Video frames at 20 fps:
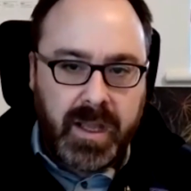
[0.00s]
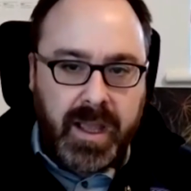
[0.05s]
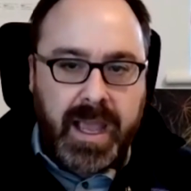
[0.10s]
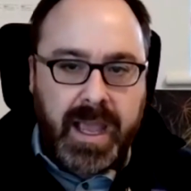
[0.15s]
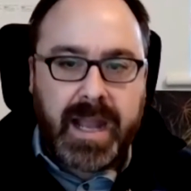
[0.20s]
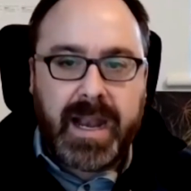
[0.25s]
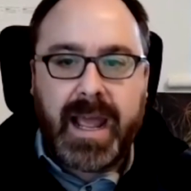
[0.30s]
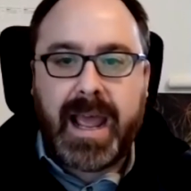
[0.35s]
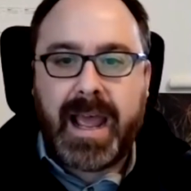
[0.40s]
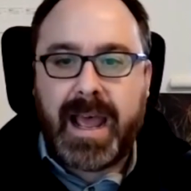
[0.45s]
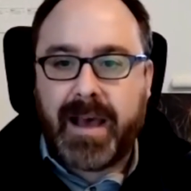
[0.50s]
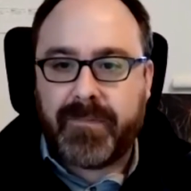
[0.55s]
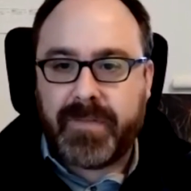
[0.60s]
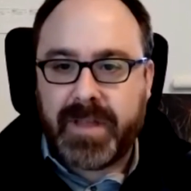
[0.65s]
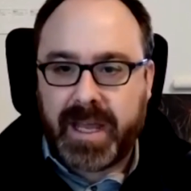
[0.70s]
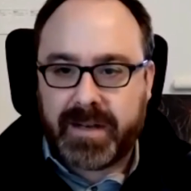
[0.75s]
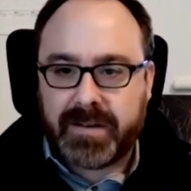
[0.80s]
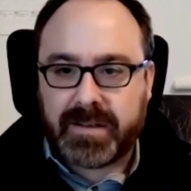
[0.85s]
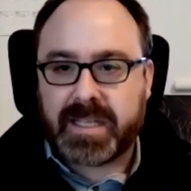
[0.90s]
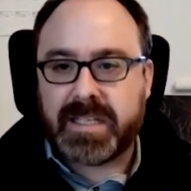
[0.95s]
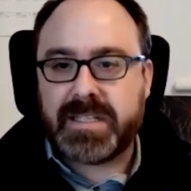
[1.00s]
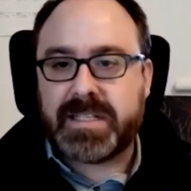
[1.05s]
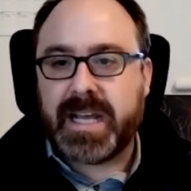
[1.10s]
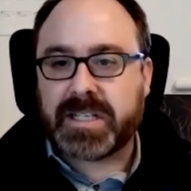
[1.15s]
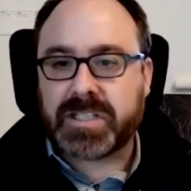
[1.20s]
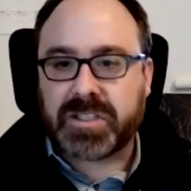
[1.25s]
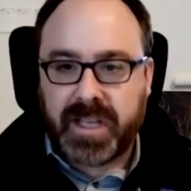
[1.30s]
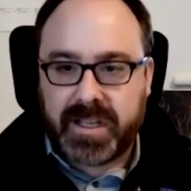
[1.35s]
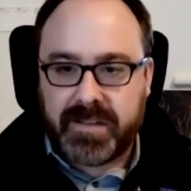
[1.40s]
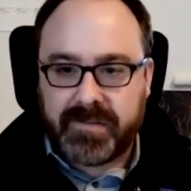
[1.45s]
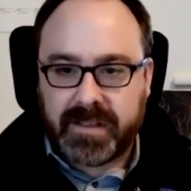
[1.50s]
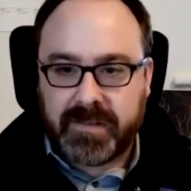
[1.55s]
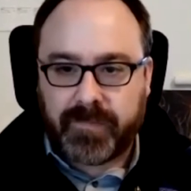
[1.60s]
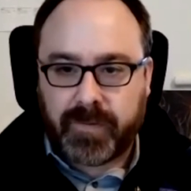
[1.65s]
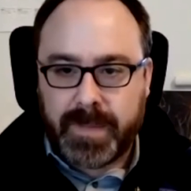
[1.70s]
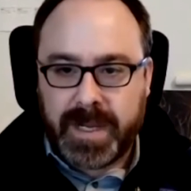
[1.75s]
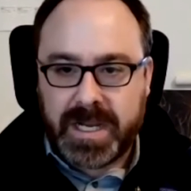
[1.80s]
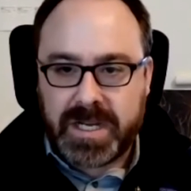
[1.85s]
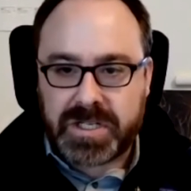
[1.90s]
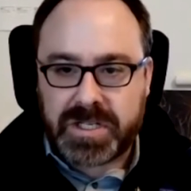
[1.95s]
and have that contextualized
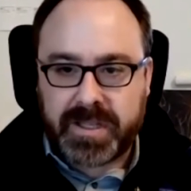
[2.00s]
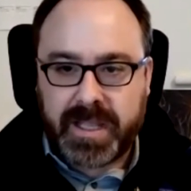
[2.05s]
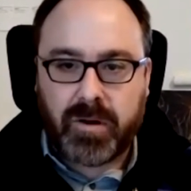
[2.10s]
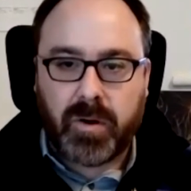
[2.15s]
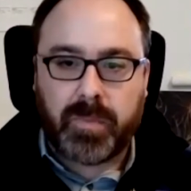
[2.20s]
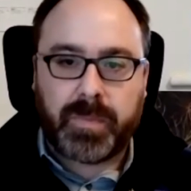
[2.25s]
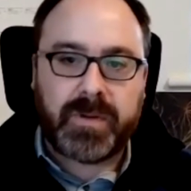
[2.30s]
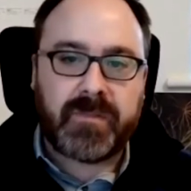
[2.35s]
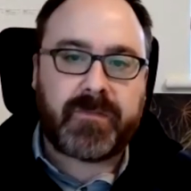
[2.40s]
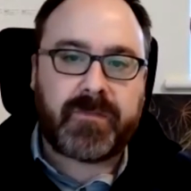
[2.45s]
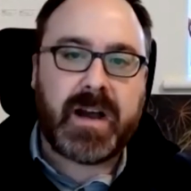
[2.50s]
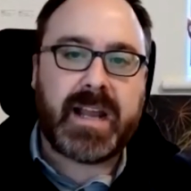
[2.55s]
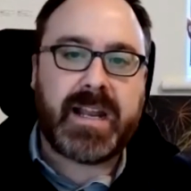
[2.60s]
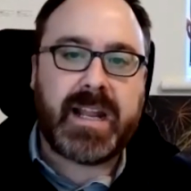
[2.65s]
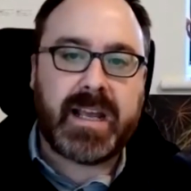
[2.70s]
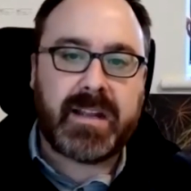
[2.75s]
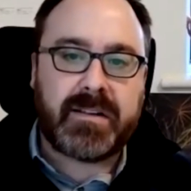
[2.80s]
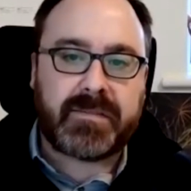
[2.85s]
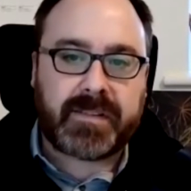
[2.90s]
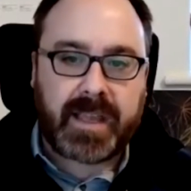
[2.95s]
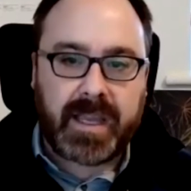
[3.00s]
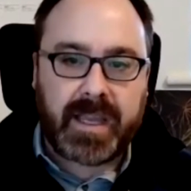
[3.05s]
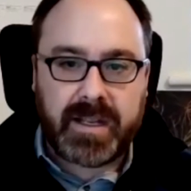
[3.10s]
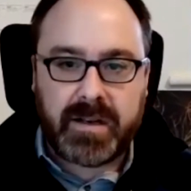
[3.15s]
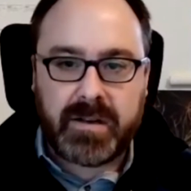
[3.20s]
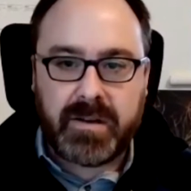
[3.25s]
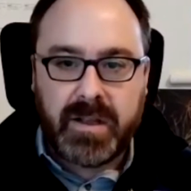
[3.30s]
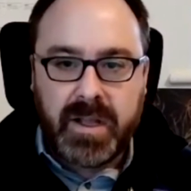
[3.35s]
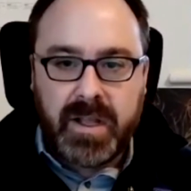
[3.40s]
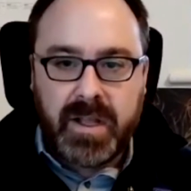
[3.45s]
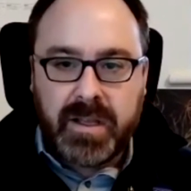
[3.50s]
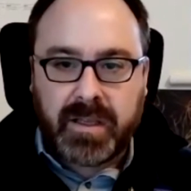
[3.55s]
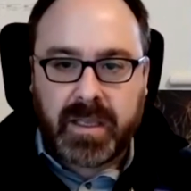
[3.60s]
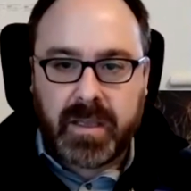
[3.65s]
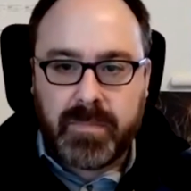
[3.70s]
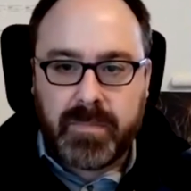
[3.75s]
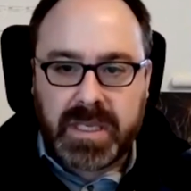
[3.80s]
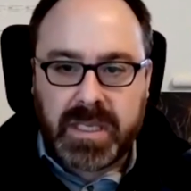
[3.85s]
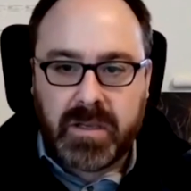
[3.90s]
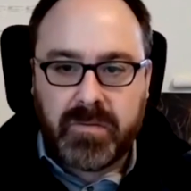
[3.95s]
information that open finance can
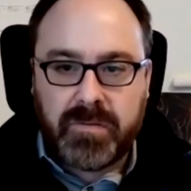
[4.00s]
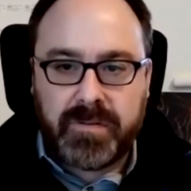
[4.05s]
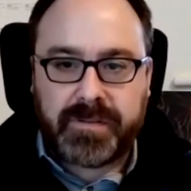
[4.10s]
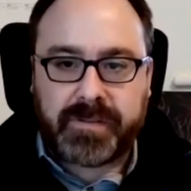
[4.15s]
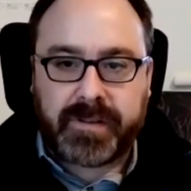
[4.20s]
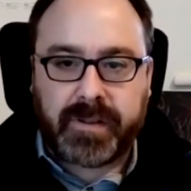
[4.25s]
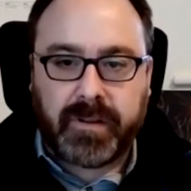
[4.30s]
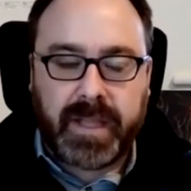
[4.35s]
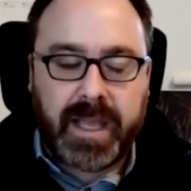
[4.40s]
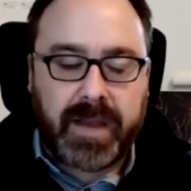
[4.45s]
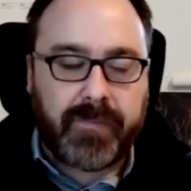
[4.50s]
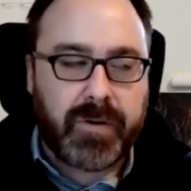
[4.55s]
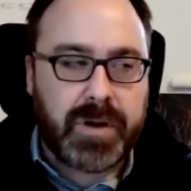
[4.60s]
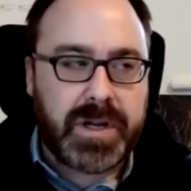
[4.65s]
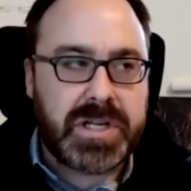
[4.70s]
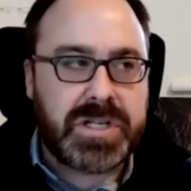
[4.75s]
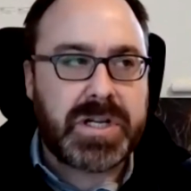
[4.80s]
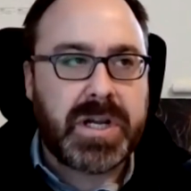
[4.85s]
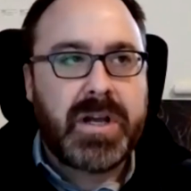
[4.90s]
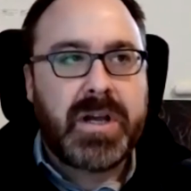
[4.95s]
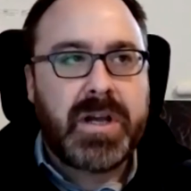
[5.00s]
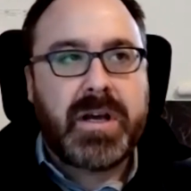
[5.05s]
be used to leverage